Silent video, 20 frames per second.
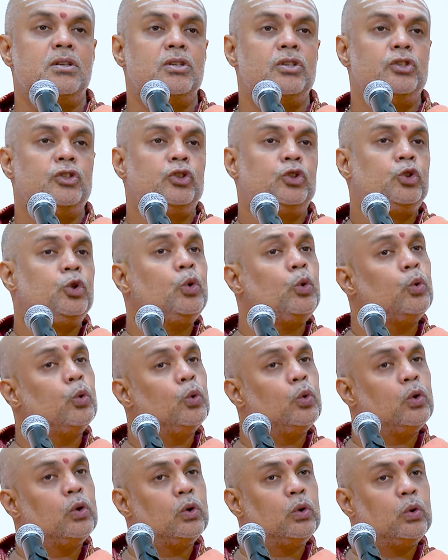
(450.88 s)
Su
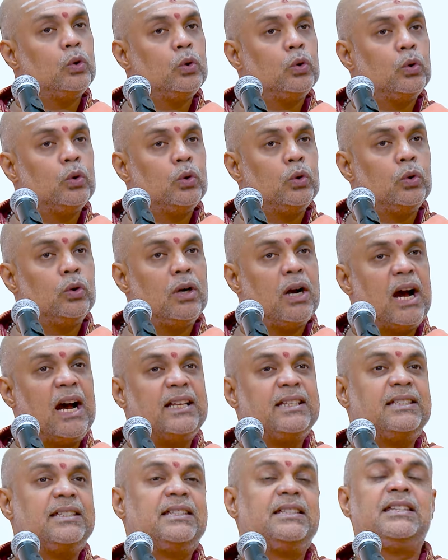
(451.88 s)

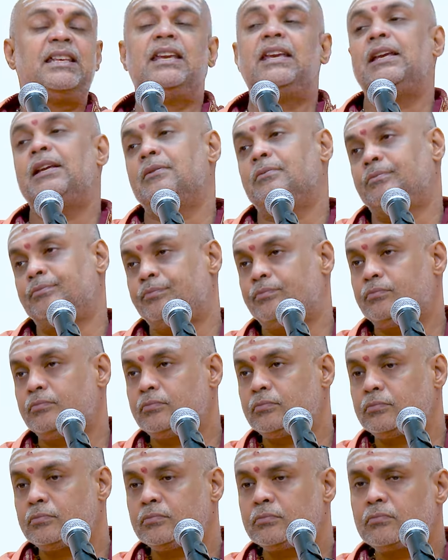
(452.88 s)
asti.
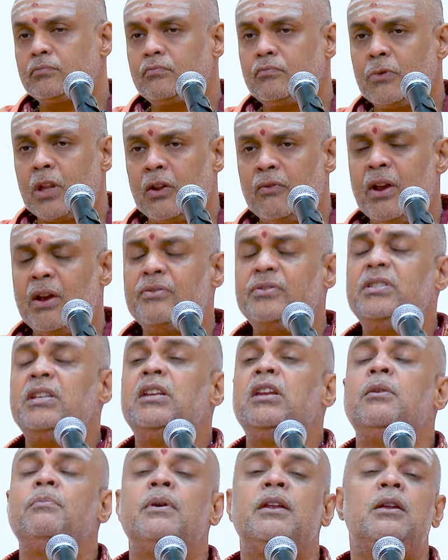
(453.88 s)
We have
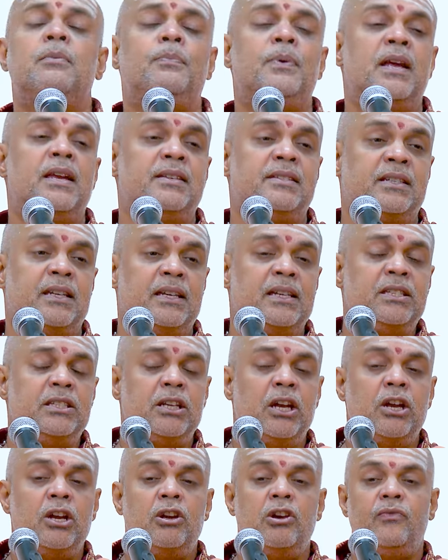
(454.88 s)
seen in many places,
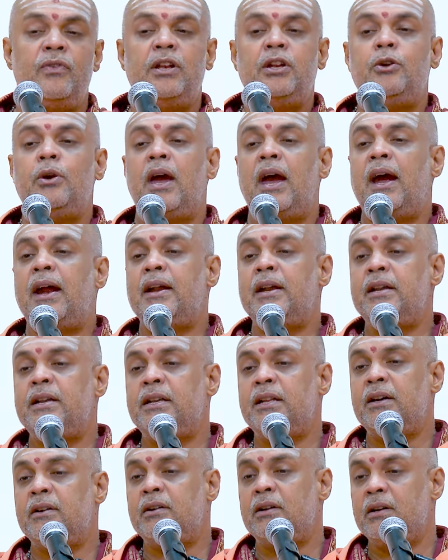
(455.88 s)
when you add
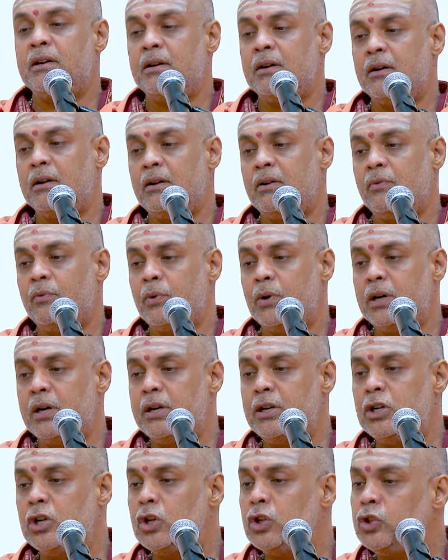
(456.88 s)
the
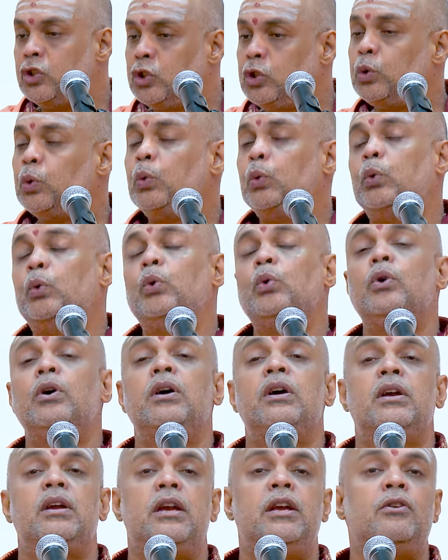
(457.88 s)
word su,
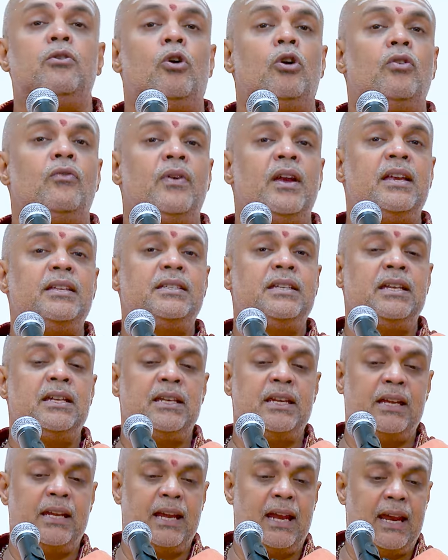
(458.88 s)
it always
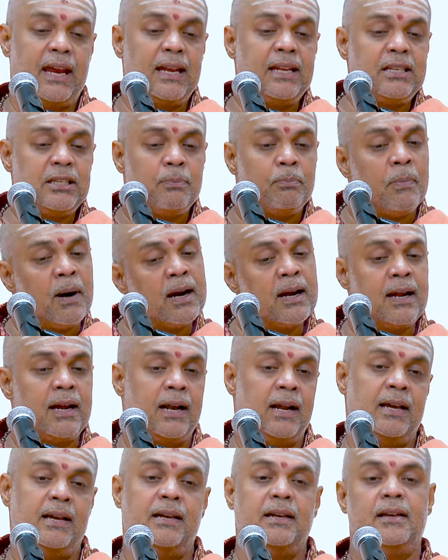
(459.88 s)
indicates
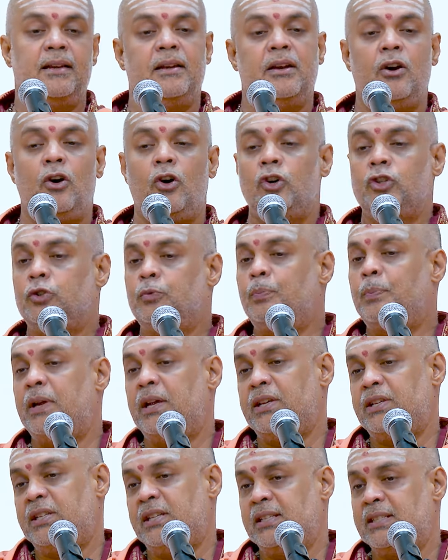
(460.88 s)
mangala,
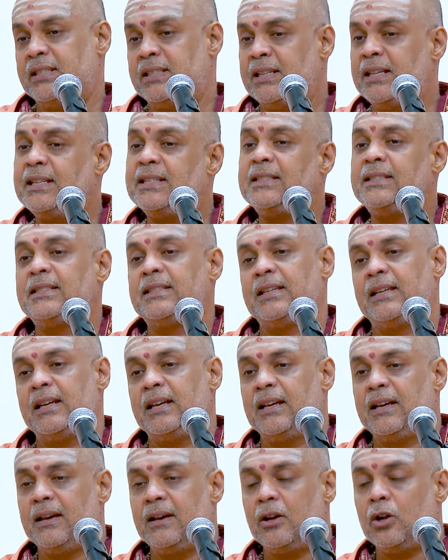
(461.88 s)
auspiciousness,
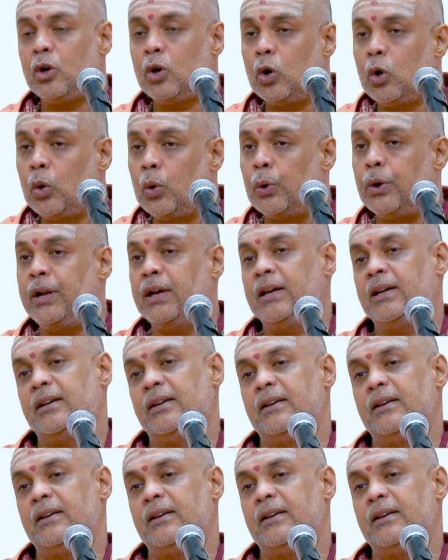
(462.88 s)
good.